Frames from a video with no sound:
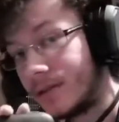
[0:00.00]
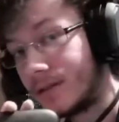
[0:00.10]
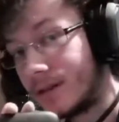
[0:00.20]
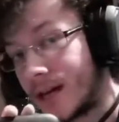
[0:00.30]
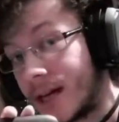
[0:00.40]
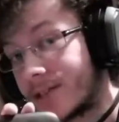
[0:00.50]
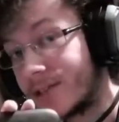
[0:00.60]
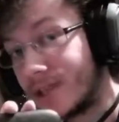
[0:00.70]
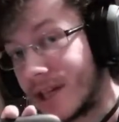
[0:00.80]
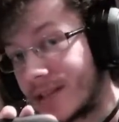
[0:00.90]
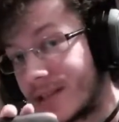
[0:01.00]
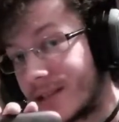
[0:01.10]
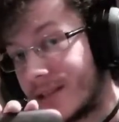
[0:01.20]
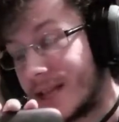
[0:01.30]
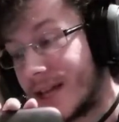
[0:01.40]
I suggest
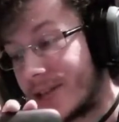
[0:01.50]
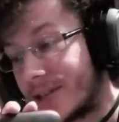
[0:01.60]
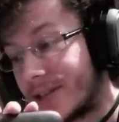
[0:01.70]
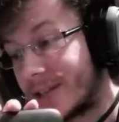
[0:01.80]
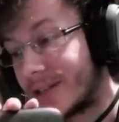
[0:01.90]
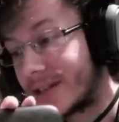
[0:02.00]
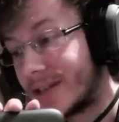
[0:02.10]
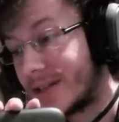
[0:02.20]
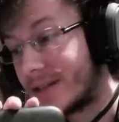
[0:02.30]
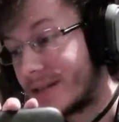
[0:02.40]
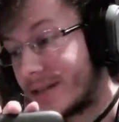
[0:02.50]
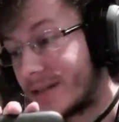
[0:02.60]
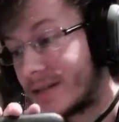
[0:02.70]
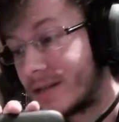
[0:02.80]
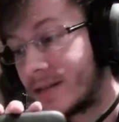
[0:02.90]
the HD60
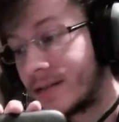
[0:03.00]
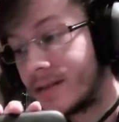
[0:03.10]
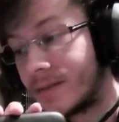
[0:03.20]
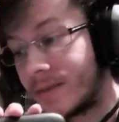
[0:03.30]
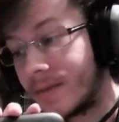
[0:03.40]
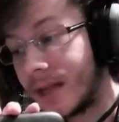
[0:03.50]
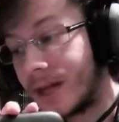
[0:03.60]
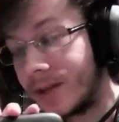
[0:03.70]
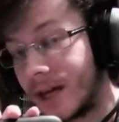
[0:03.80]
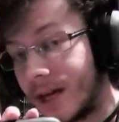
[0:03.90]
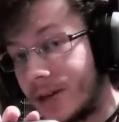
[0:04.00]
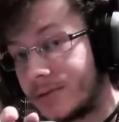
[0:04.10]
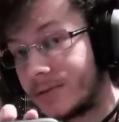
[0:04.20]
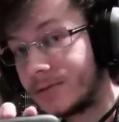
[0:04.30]
Elgato,